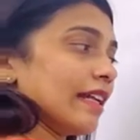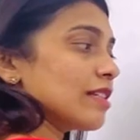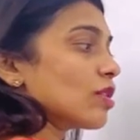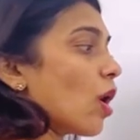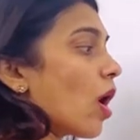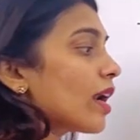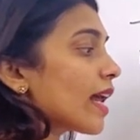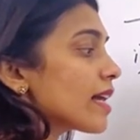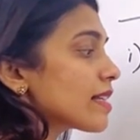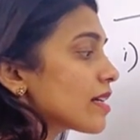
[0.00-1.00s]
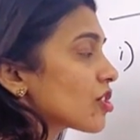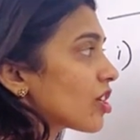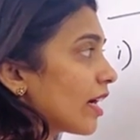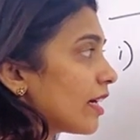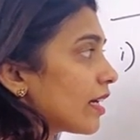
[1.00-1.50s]
it is called as a
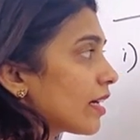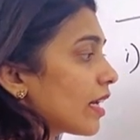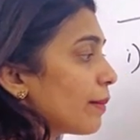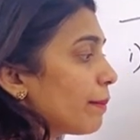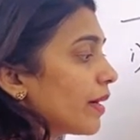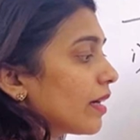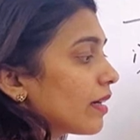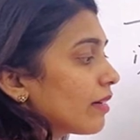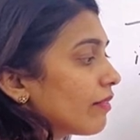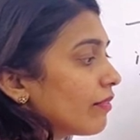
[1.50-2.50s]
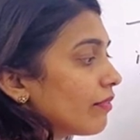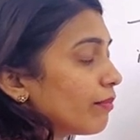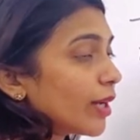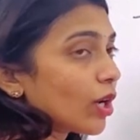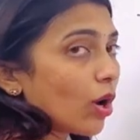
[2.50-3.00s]
shunt clipper?
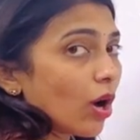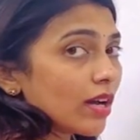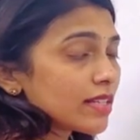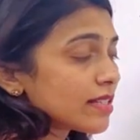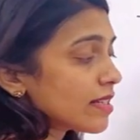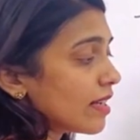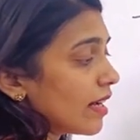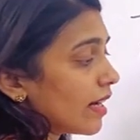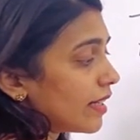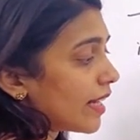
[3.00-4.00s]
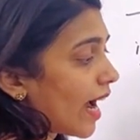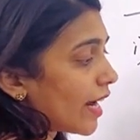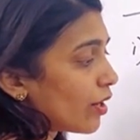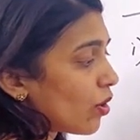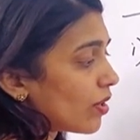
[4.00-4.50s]
Because
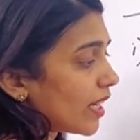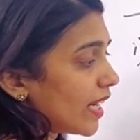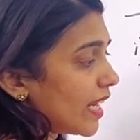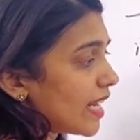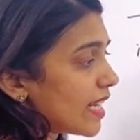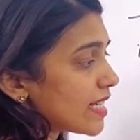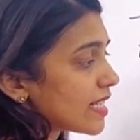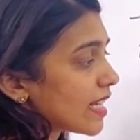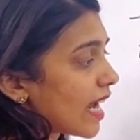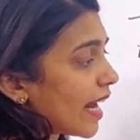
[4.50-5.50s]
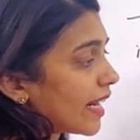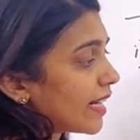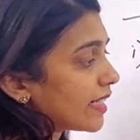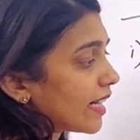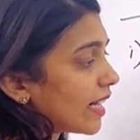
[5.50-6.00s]
diode is
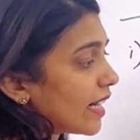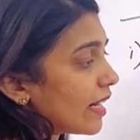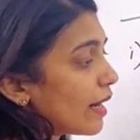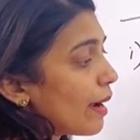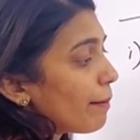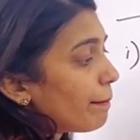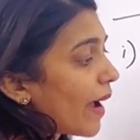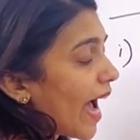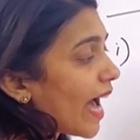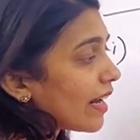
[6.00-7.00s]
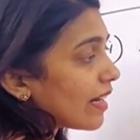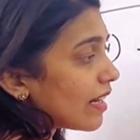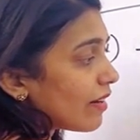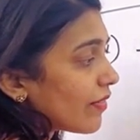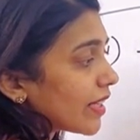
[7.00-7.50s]
connected
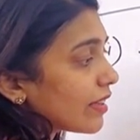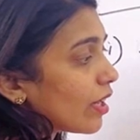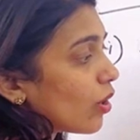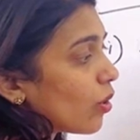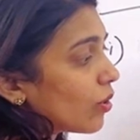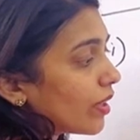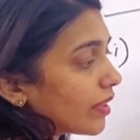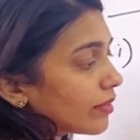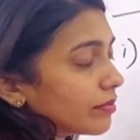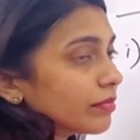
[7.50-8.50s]
parallel with the load.